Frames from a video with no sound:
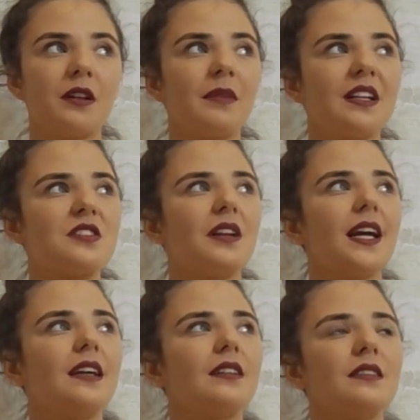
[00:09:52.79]
Might do like
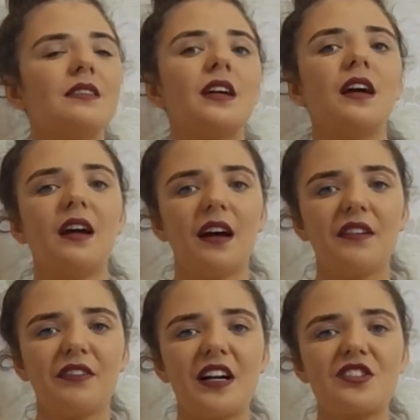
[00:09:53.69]
a
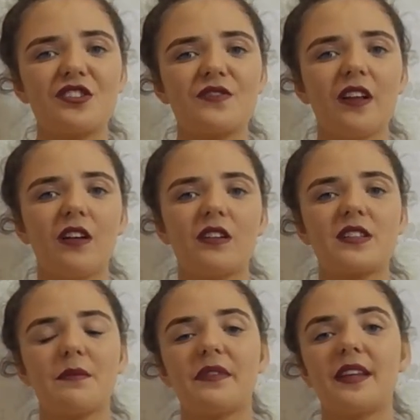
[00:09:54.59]
freshers vlog or
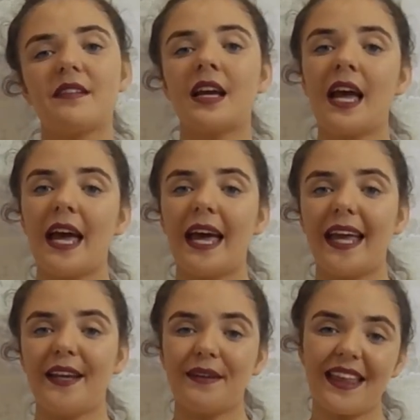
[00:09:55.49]
something.
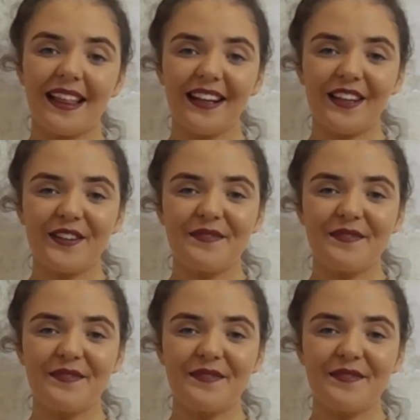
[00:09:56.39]
Anyway, thank you.